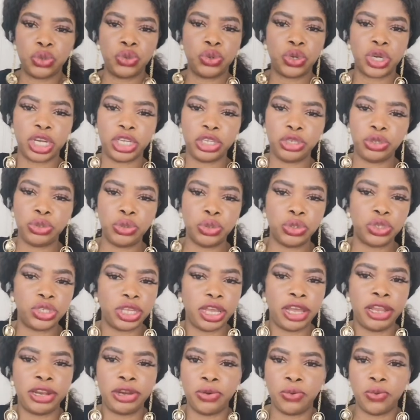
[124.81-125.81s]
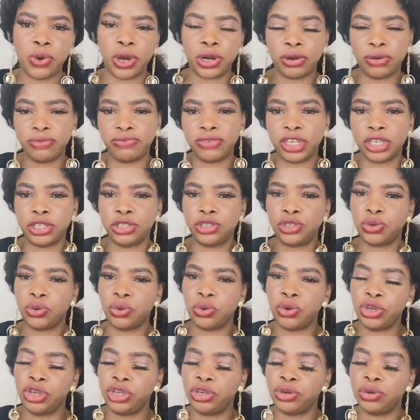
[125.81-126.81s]
So you can use any one of them
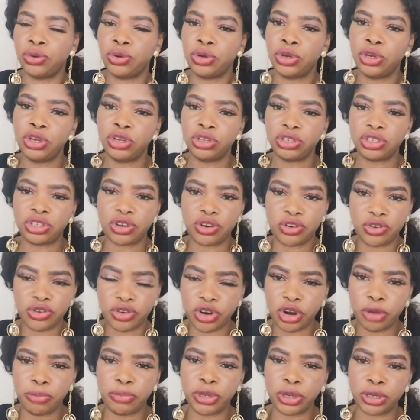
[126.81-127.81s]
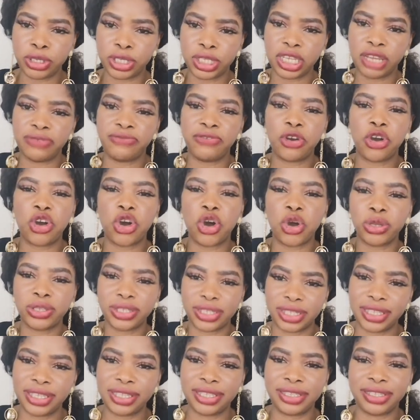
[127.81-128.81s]
to, you know, scrub yourself.
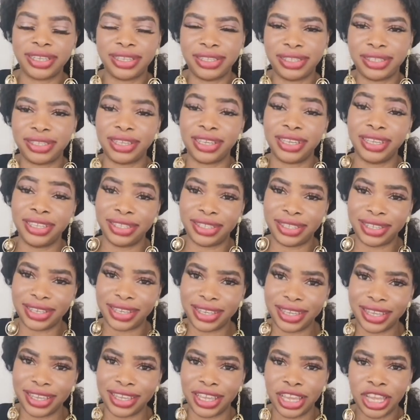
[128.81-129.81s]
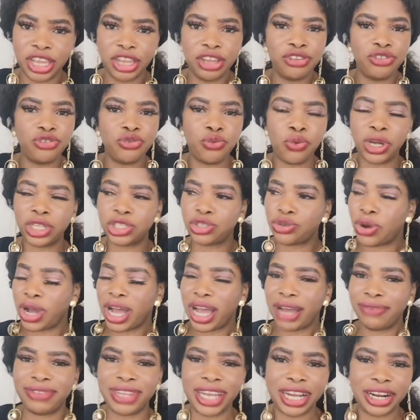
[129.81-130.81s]
Consistency is the key. You want to
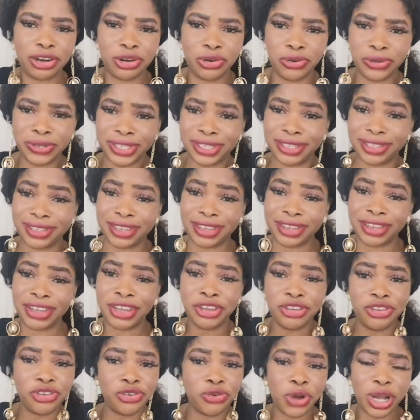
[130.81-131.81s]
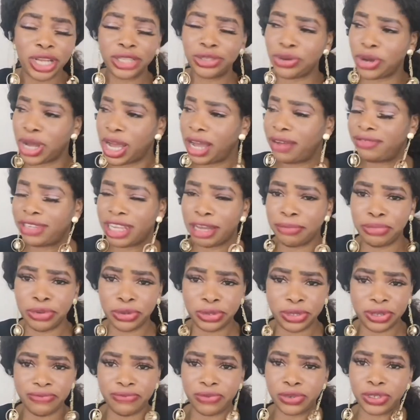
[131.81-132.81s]
have that glowing skin, you want to have
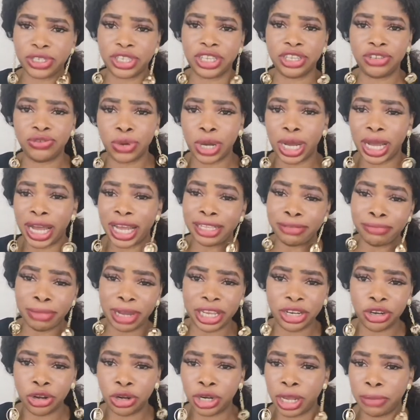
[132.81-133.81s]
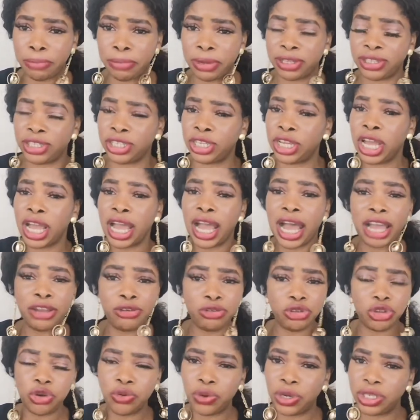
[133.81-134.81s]
that beautiful skin you are admiring another person,
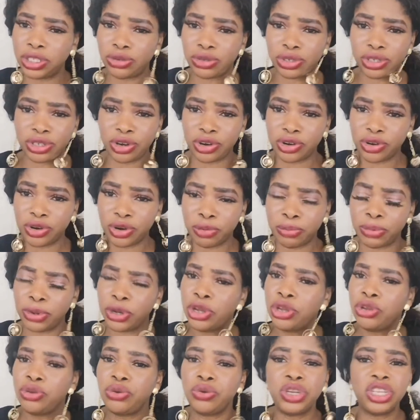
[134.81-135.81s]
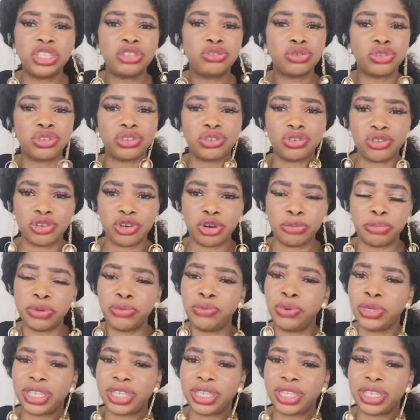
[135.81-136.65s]
and you don't want to scrub. You need to scrub.